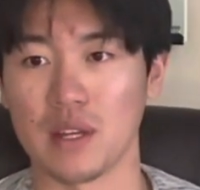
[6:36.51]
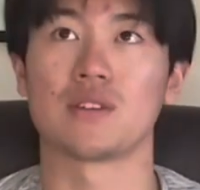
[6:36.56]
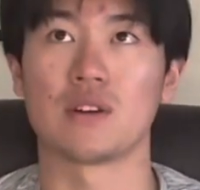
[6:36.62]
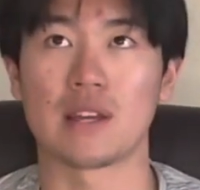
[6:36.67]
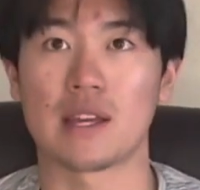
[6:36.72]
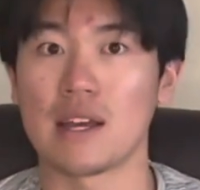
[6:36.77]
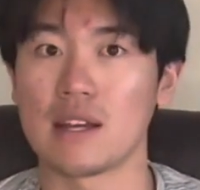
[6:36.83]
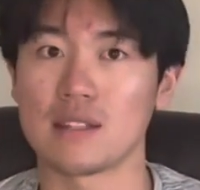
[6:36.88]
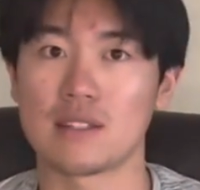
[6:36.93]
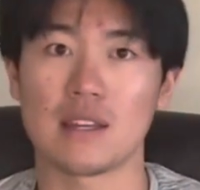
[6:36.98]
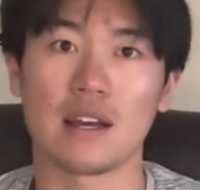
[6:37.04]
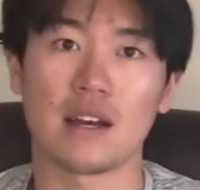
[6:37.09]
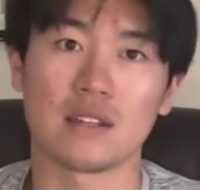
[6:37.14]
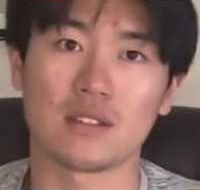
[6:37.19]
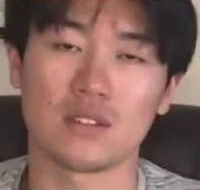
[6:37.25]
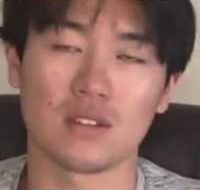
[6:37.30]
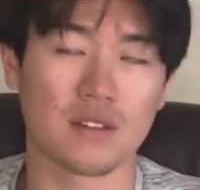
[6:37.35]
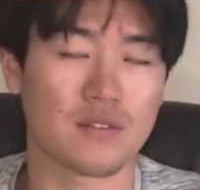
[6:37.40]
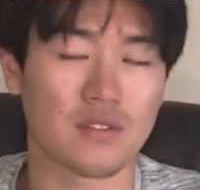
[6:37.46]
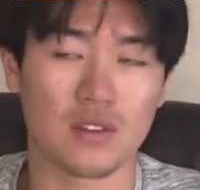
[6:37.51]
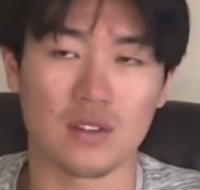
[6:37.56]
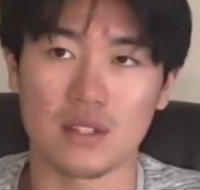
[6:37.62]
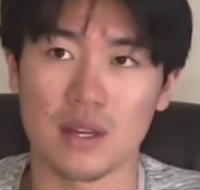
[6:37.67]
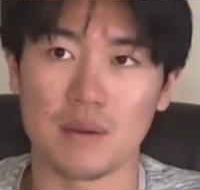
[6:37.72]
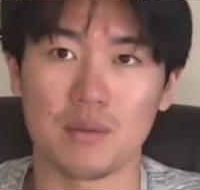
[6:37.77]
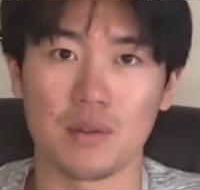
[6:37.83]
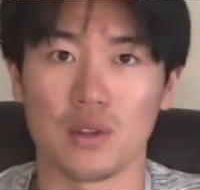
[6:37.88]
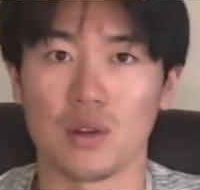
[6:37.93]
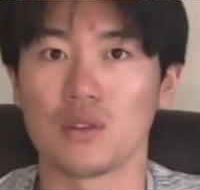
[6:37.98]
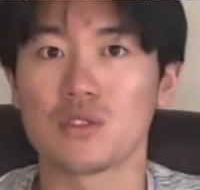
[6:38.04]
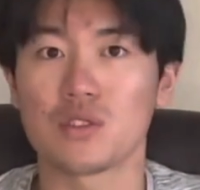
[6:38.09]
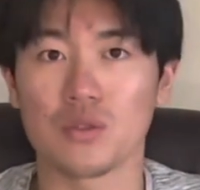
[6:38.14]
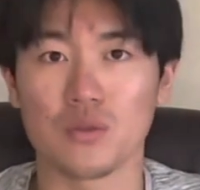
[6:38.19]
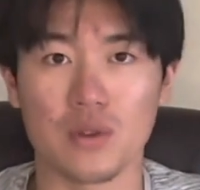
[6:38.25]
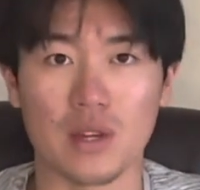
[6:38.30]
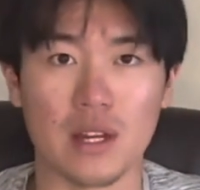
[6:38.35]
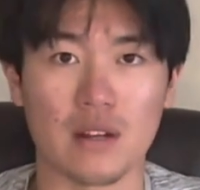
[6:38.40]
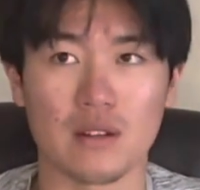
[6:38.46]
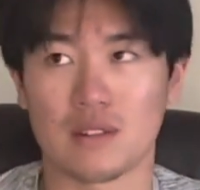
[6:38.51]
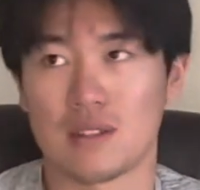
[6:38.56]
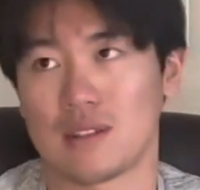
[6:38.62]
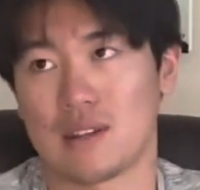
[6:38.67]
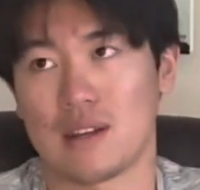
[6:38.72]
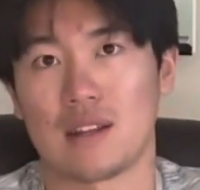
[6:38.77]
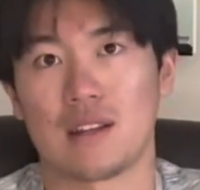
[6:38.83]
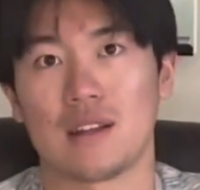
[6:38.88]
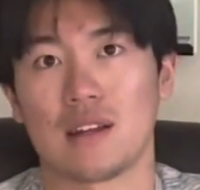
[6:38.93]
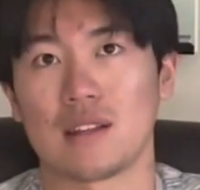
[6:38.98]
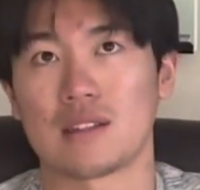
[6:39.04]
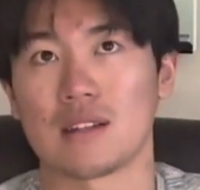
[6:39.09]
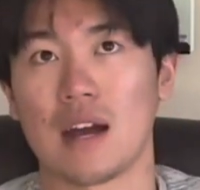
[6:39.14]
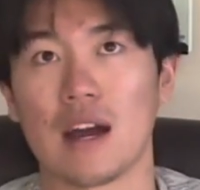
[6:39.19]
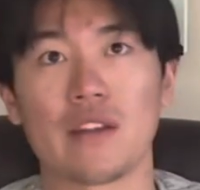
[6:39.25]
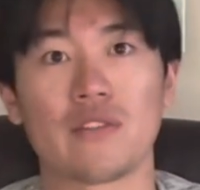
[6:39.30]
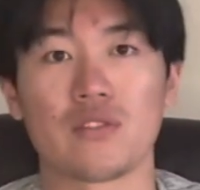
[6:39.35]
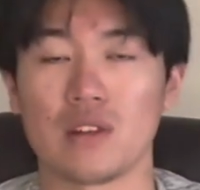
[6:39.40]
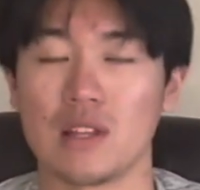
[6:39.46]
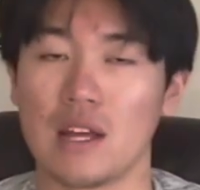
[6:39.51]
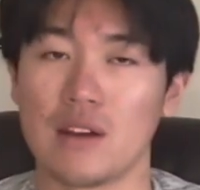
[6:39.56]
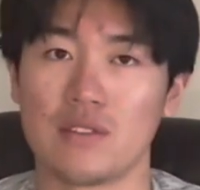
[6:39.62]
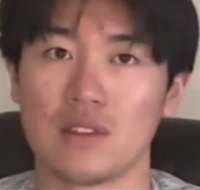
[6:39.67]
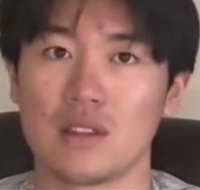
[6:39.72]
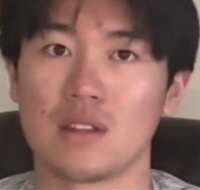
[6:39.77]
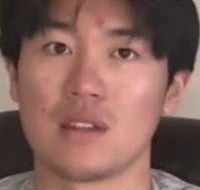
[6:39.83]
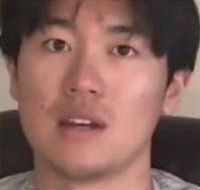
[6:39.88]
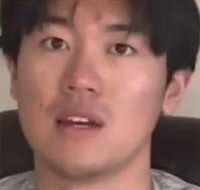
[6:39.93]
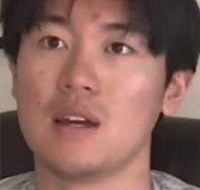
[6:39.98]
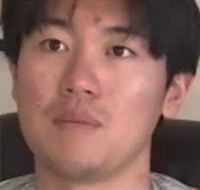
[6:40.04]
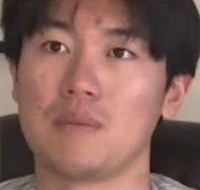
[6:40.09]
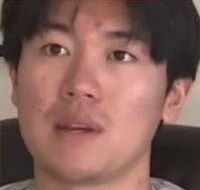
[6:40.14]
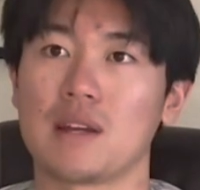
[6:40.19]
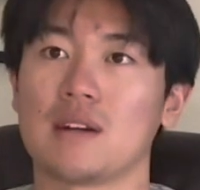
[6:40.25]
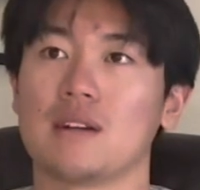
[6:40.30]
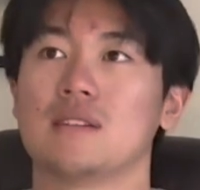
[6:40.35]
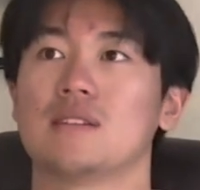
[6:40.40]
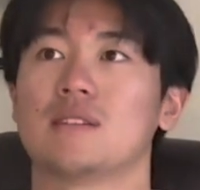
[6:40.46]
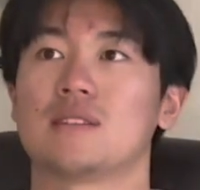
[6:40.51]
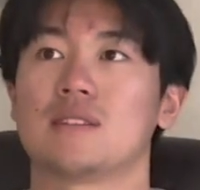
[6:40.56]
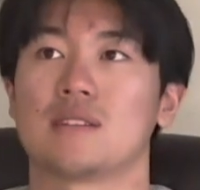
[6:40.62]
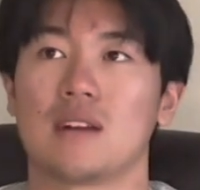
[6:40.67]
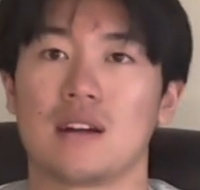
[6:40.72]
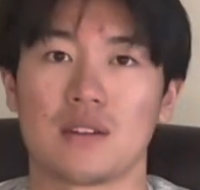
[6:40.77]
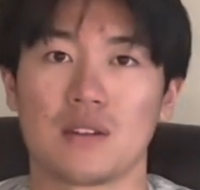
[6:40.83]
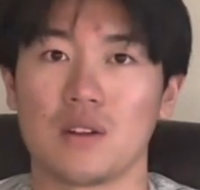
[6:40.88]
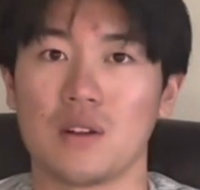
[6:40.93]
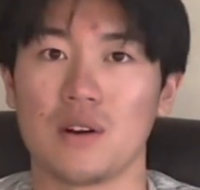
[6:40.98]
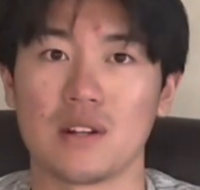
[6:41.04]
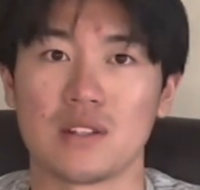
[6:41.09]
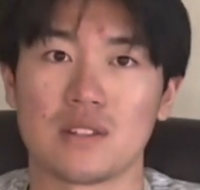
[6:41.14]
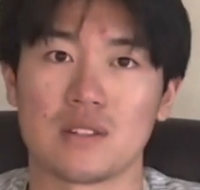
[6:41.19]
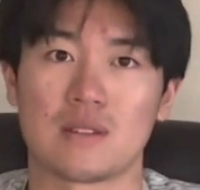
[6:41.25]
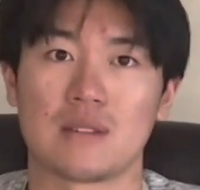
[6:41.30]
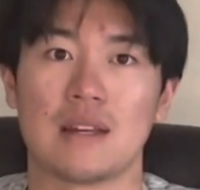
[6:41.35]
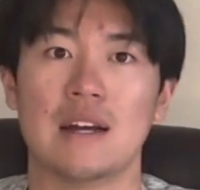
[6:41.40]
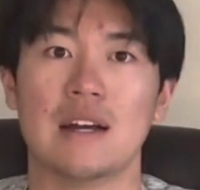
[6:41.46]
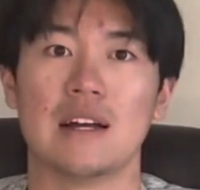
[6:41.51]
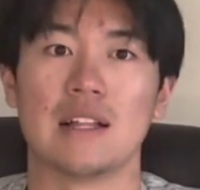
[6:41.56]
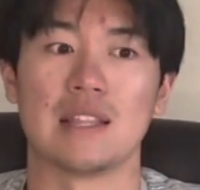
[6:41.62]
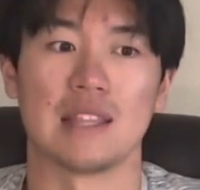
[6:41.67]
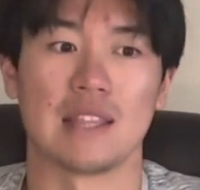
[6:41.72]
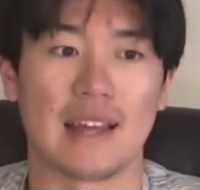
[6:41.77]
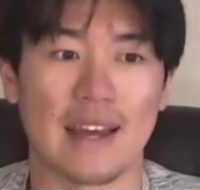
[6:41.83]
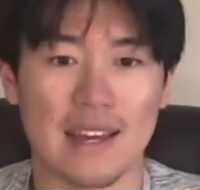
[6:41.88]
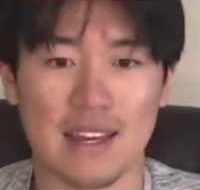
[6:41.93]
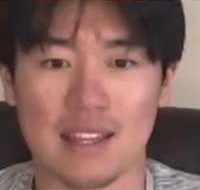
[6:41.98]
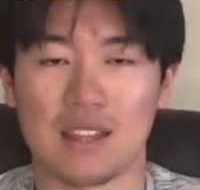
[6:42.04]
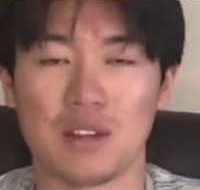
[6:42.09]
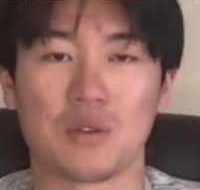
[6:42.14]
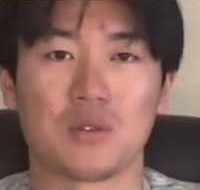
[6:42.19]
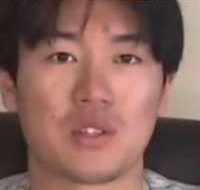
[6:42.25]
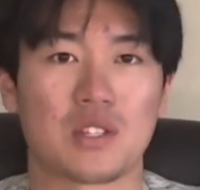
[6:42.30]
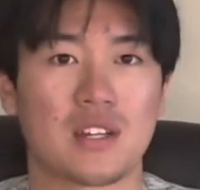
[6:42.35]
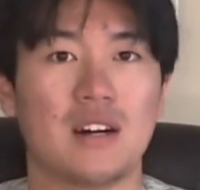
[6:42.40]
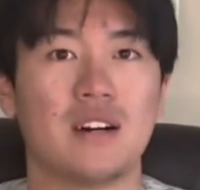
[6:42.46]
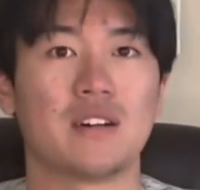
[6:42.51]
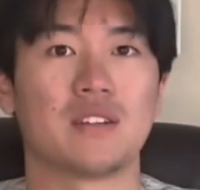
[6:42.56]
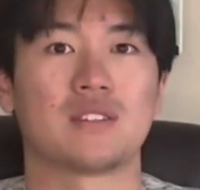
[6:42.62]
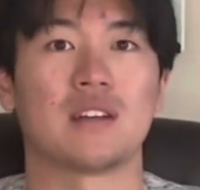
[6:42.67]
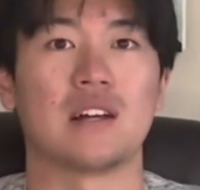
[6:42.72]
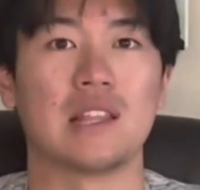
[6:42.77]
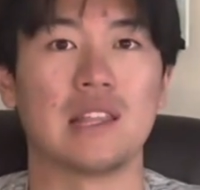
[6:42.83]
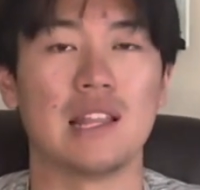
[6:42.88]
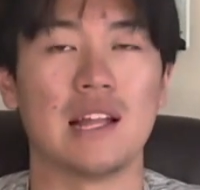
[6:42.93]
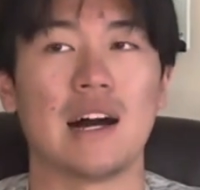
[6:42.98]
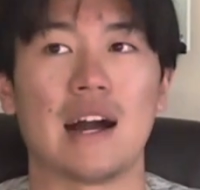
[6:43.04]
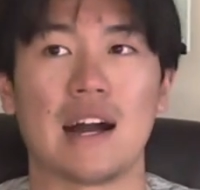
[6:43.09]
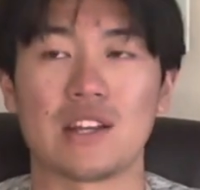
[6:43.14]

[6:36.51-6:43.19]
So I guess, yes, like for example, those three, it's kind of like tied for 11th because, I don't know, I just like those songs a lot.